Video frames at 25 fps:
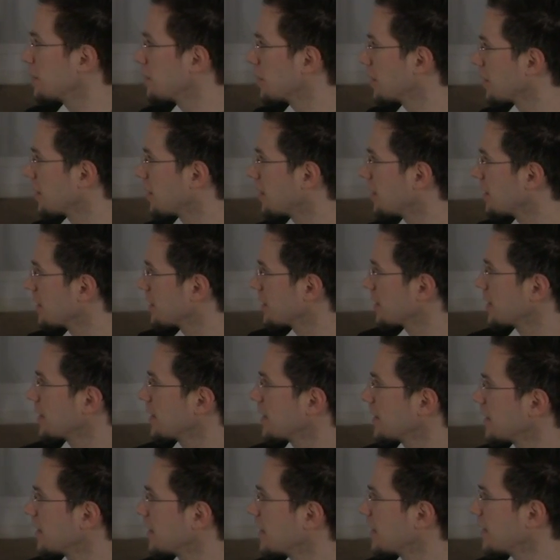about all
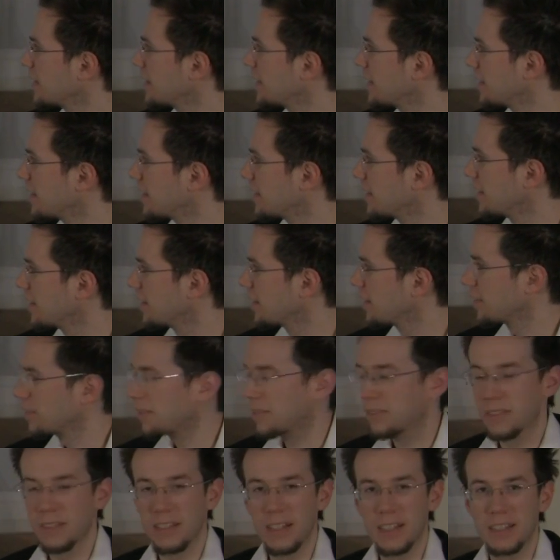the, you
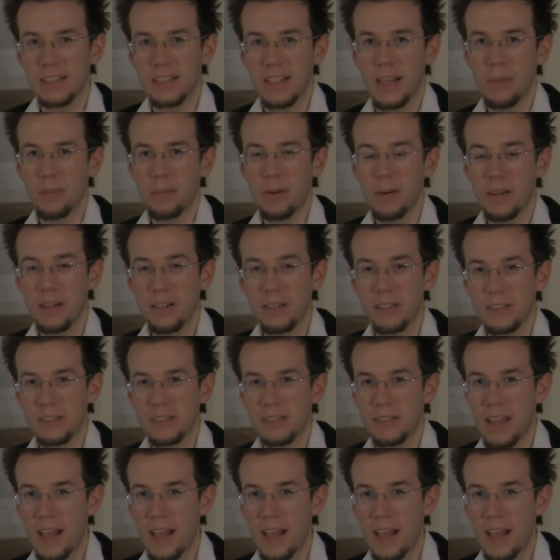know, exam parts.